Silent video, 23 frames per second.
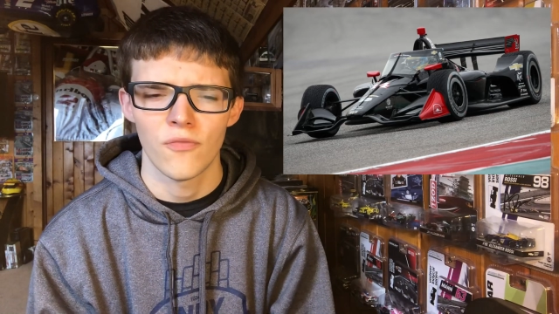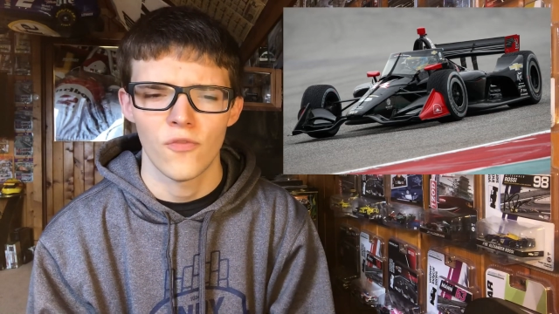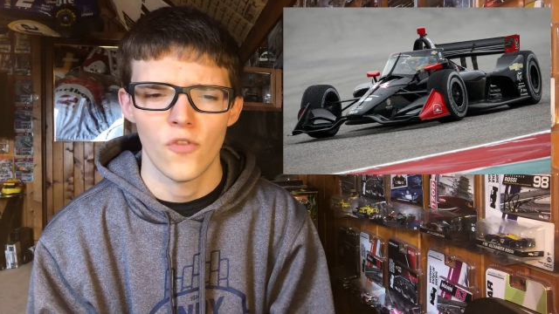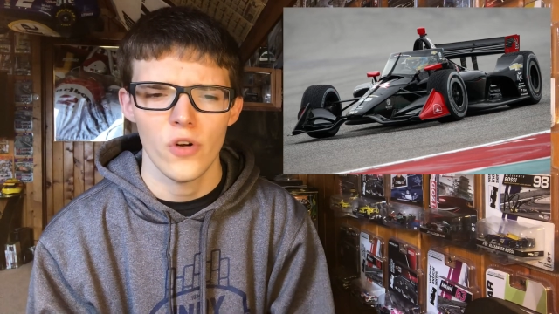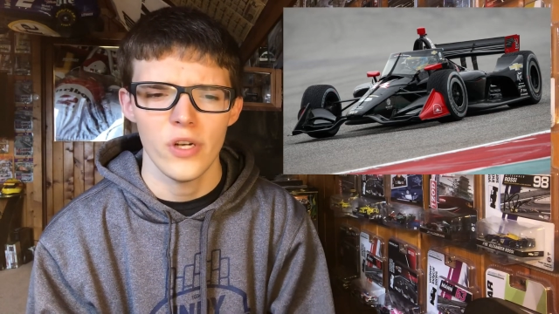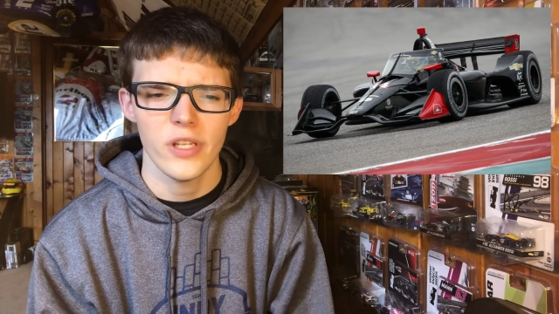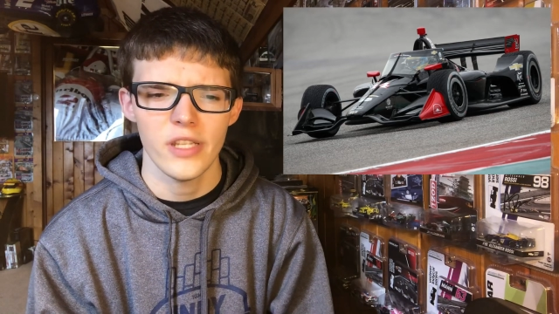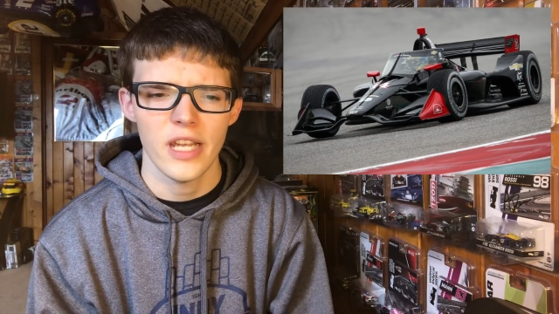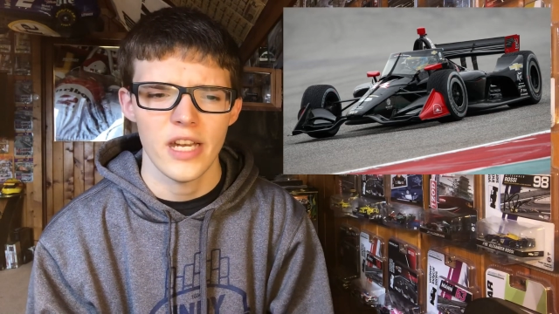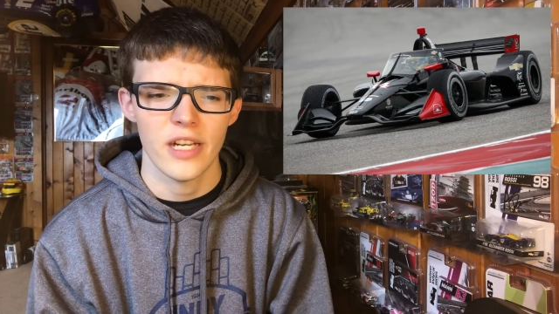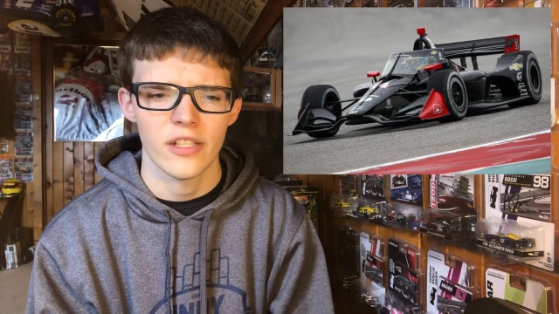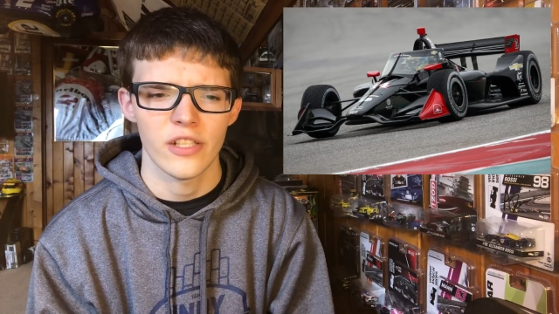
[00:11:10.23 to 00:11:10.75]

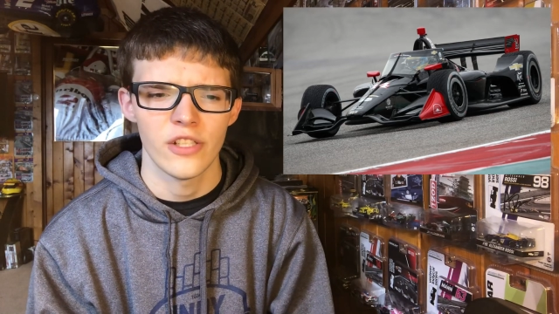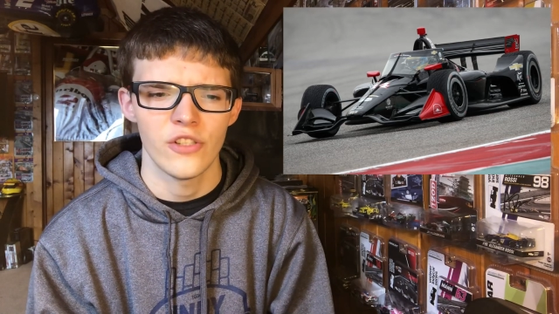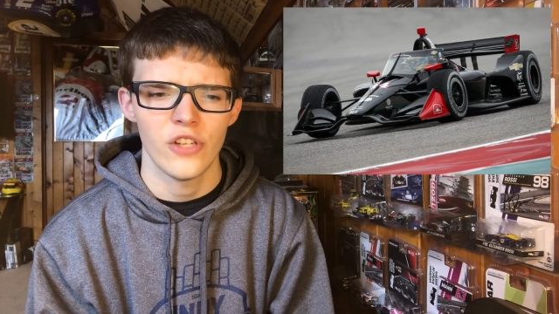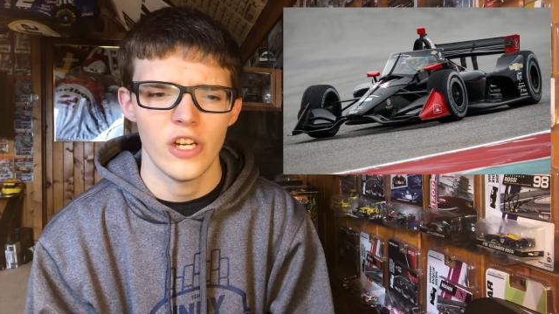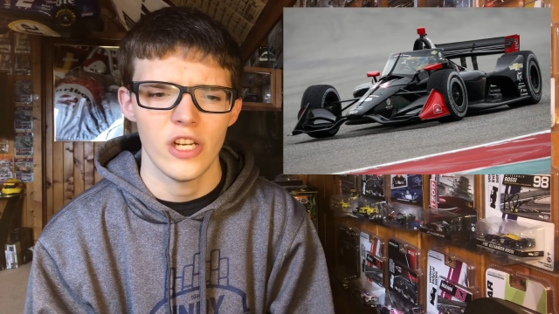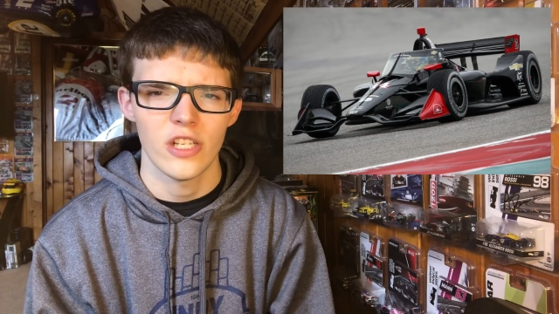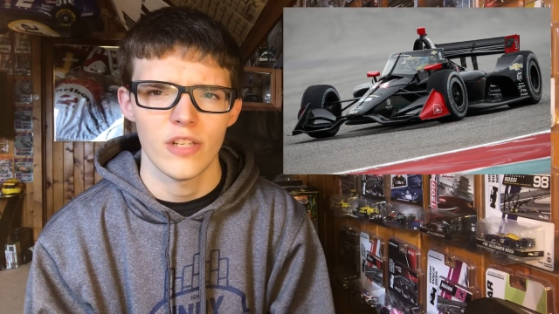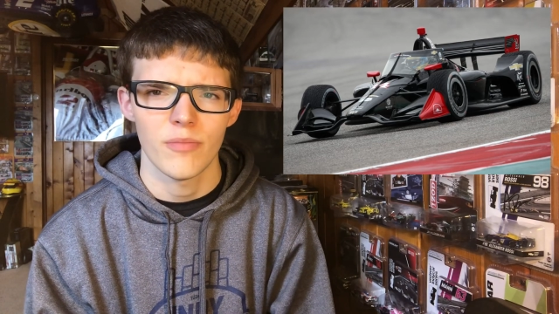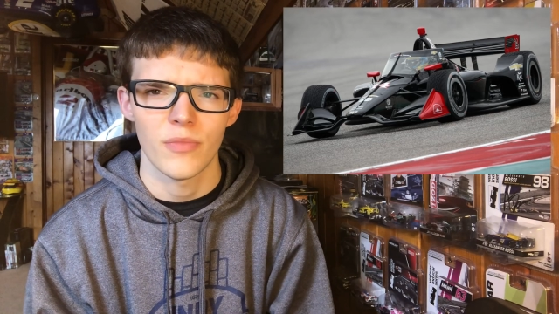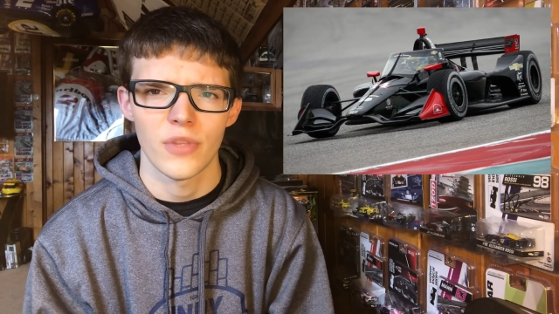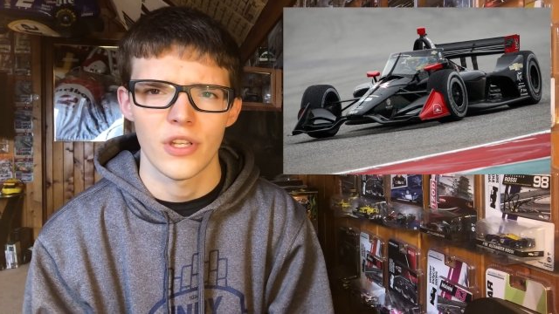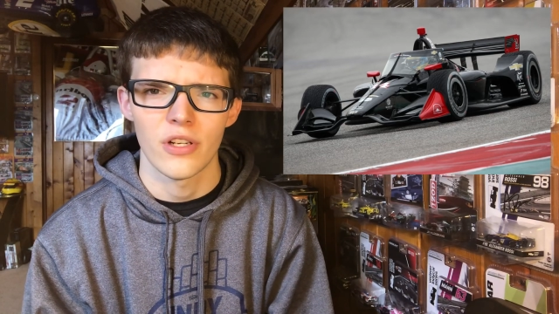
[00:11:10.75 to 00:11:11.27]
Foyt's actually
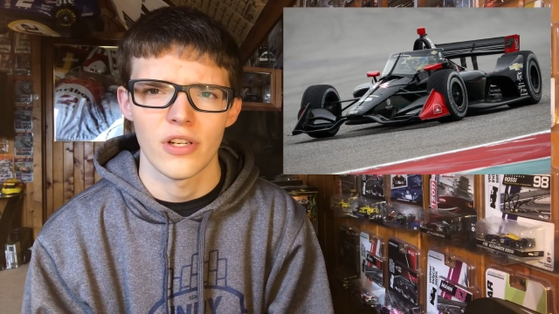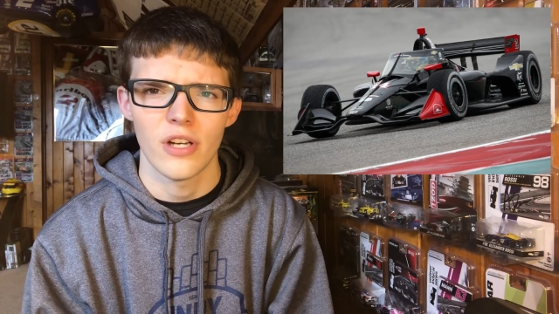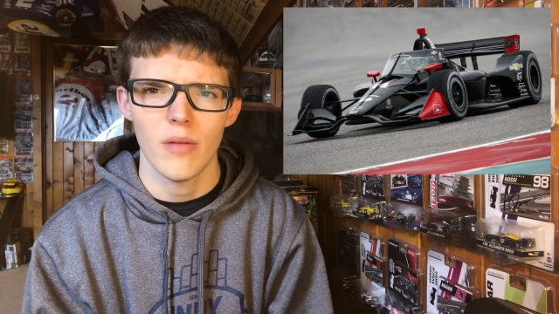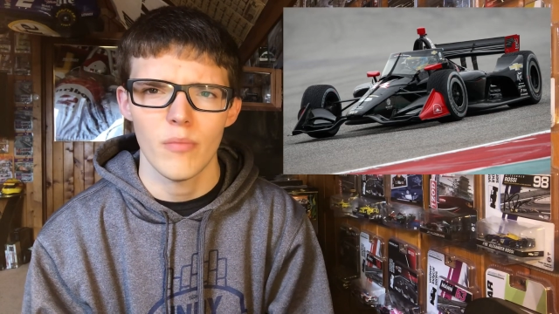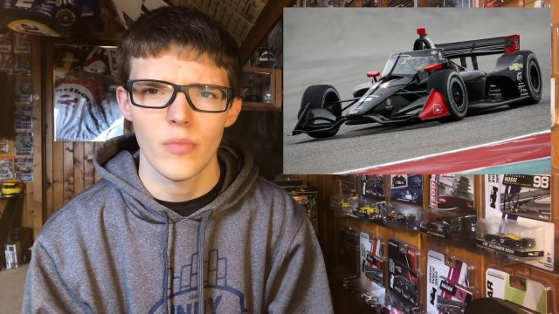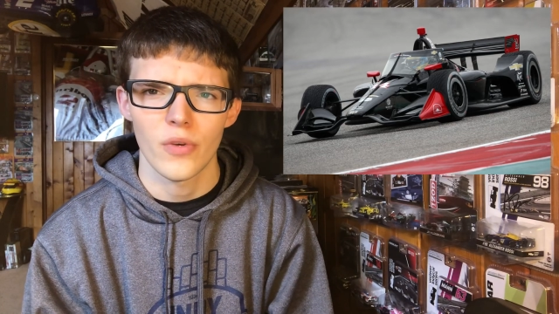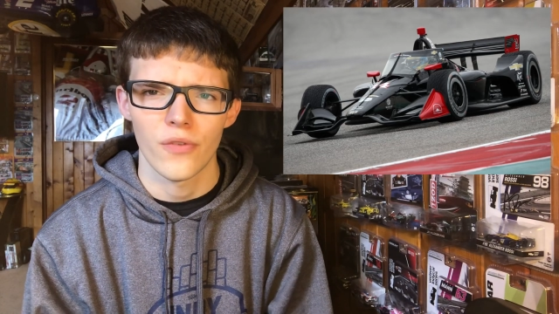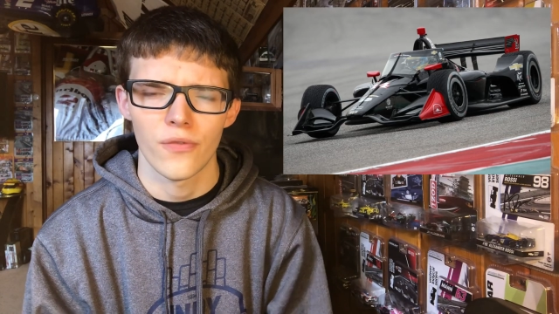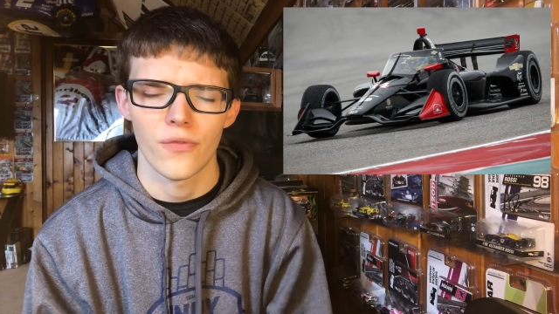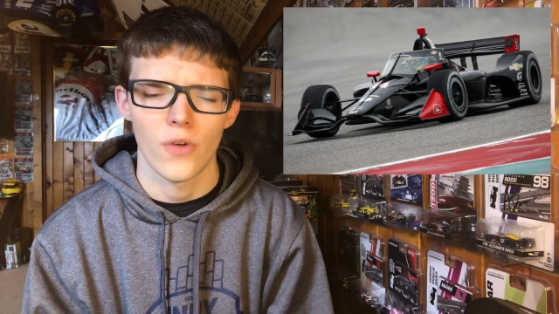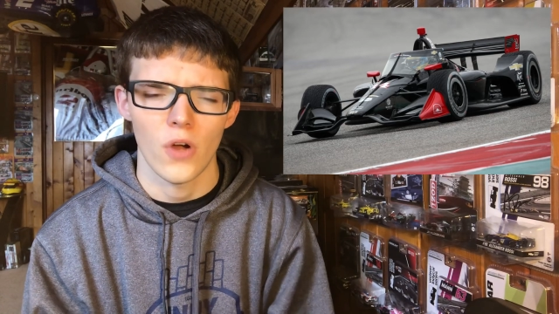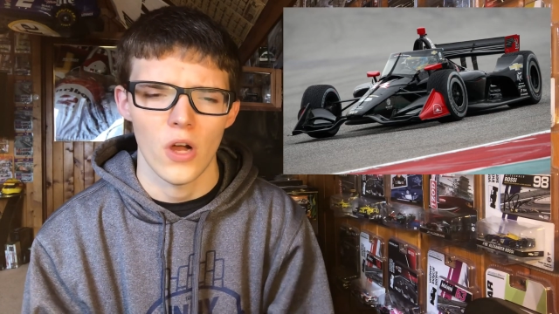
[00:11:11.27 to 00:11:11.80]
changed up their
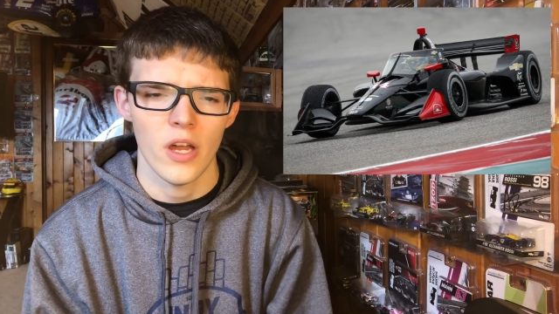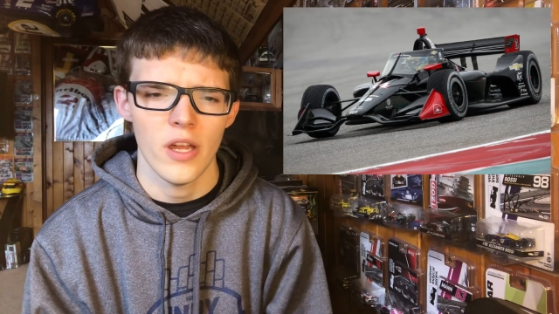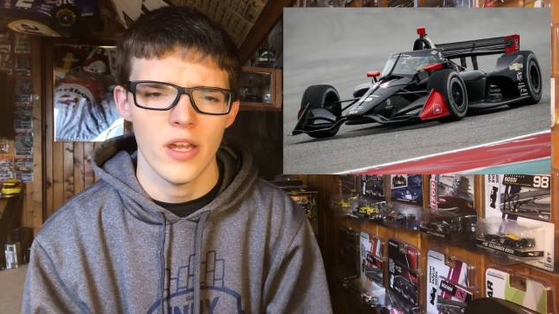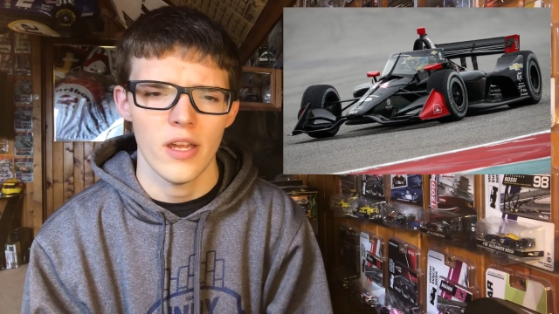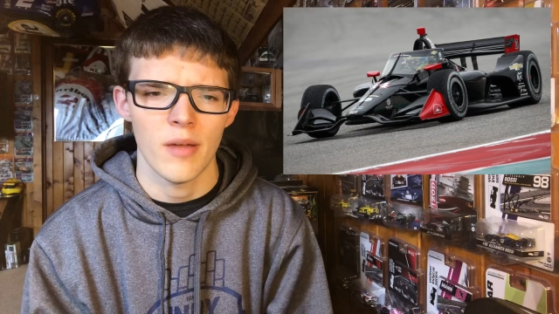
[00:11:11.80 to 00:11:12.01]
number font